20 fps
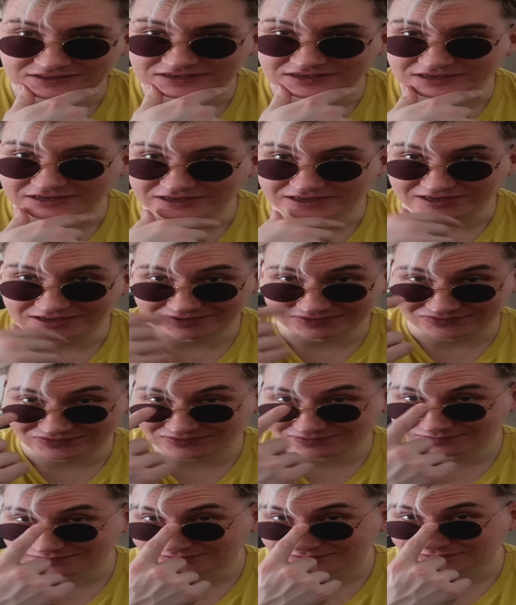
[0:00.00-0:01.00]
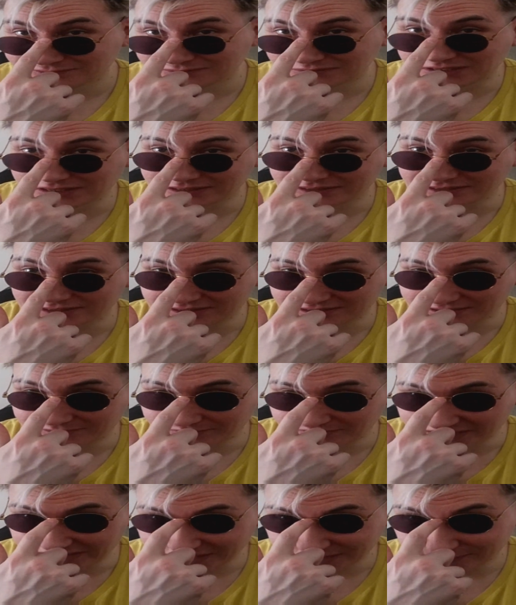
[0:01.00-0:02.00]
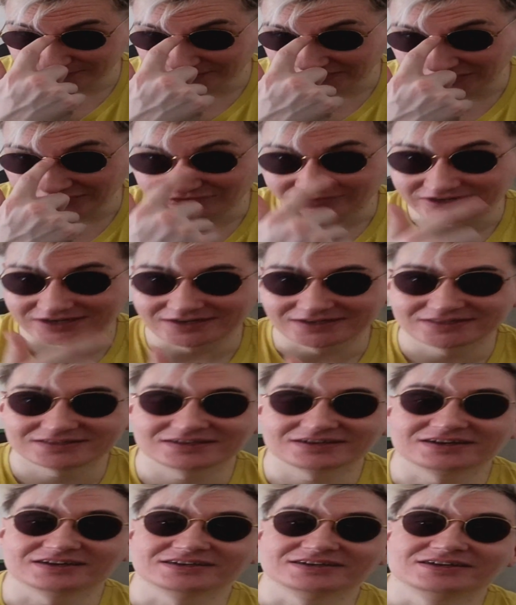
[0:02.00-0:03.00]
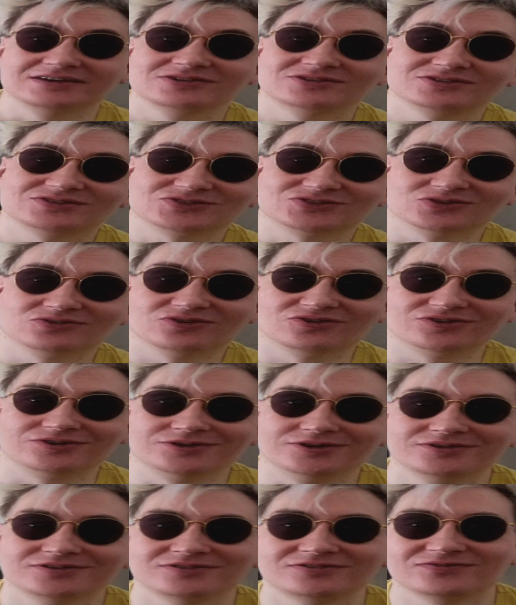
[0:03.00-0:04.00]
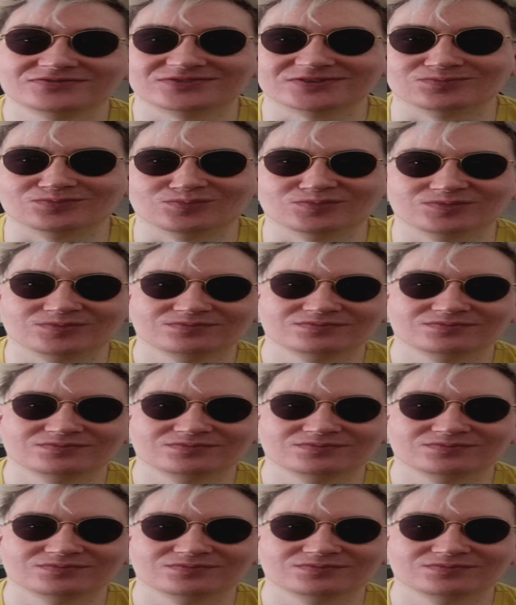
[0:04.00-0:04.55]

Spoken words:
that I have that makes my right eye sore from